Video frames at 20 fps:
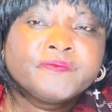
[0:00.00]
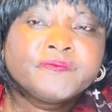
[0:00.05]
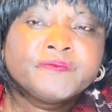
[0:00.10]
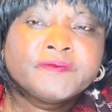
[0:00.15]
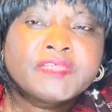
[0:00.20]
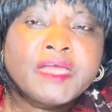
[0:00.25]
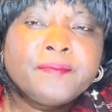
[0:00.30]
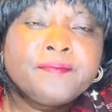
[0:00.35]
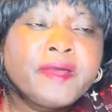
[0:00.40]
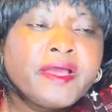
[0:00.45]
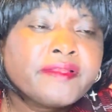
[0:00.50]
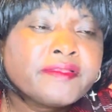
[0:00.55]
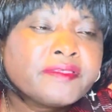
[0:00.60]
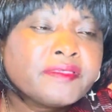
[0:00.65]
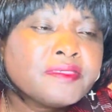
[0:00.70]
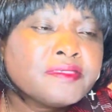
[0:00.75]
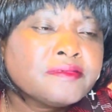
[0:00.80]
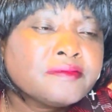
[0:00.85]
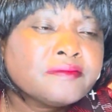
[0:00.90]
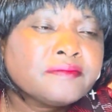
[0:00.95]

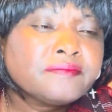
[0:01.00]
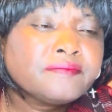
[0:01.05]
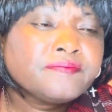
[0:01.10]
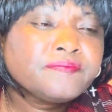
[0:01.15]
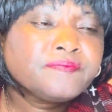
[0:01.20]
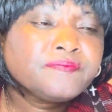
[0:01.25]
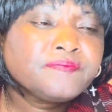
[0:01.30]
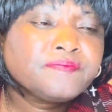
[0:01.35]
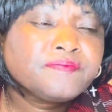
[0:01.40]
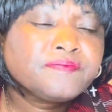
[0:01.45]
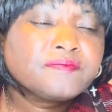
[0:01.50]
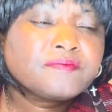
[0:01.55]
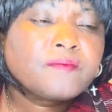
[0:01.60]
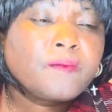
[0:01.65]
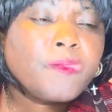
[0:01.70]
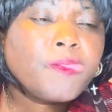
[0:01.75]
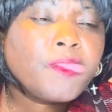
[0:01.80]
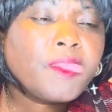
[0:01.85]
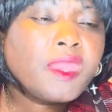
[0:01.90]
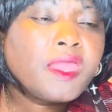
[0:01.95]
about
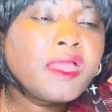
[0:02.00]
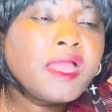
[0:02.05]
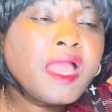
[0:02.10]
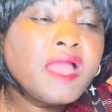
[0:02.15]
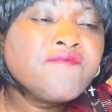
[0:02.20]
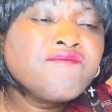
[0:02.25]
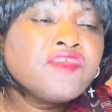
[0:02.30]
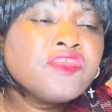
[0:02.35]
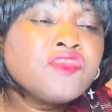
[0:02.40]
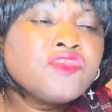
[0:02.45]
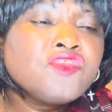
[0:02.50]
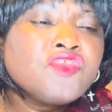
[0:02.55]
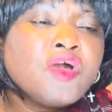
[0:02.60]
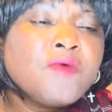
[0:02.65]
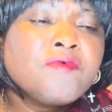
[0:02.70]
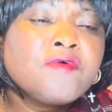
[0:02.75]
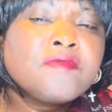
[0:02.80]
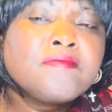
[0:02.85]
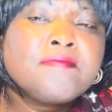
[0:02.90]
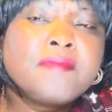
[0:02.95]
having
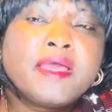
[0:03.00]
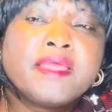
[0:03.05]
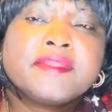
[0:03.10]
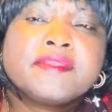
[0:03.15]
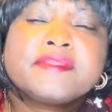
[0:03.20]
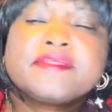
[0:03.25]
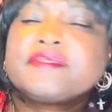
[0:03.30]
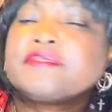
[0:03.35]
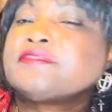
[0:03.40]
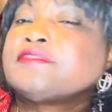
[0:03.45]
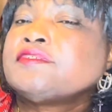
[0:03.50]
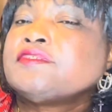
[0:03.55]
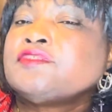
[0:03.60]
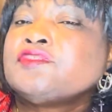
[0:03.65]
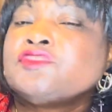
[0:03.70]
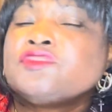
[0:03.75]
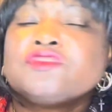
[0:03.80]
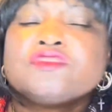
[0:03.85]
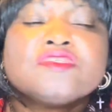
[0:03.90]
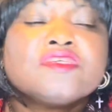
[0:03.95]
double mind.
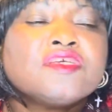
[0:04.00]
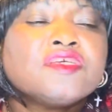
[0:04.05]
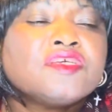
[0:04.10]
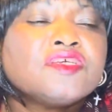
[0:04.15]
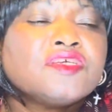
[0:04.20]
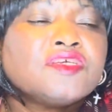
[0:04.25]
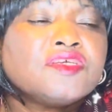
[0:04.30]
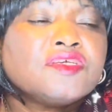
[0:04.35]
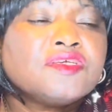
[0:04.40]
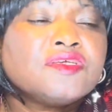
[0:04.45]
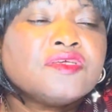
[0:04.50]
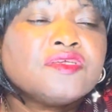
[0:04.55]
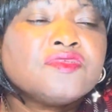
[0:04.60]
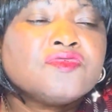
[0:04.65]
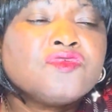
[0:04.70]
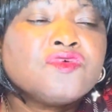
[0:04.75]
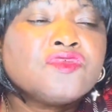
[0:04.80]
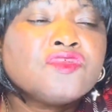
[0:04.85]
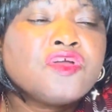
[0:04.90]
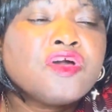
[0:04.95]

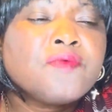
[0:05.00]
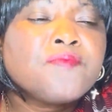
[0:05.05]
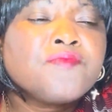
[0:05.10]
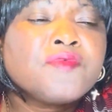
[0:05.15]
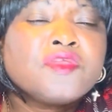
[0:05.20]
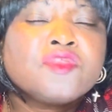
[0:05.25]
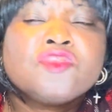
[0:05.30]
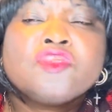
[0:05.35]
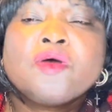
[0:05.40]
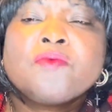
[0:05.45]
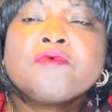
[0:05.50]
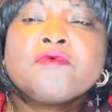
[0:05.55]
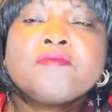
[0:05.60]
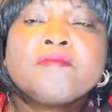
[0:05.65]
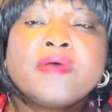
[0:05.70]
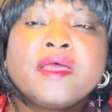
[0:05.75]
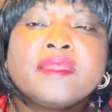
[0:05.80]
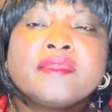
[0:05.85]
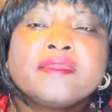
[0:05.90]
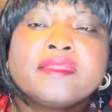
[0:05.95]
Do not be
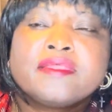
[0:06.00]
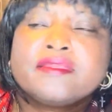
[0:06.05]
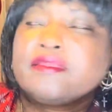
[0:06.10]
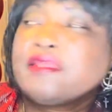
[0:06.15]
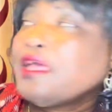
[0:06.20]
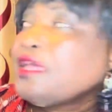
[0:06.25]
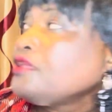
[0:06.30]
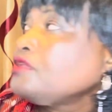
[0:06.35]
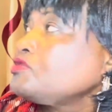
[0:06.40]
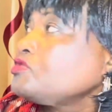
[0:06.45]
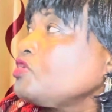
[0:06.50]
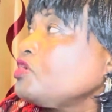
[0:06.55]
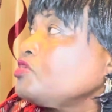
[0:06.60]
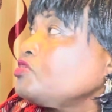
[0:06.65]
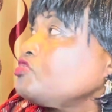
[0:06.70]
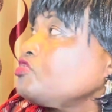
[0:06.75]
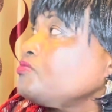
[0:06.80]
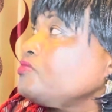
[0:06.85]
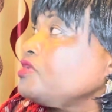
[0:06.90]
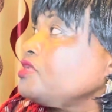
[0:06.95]
double-minded. That is going
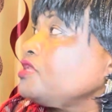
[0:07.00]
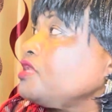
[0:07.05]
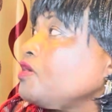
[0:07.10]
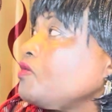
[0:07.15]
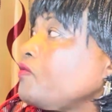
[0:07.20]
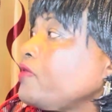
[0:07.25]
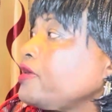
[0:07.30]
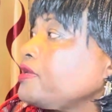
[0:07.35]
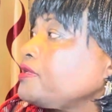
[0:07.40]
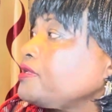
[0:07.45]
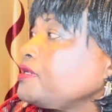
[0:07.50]
to be the word.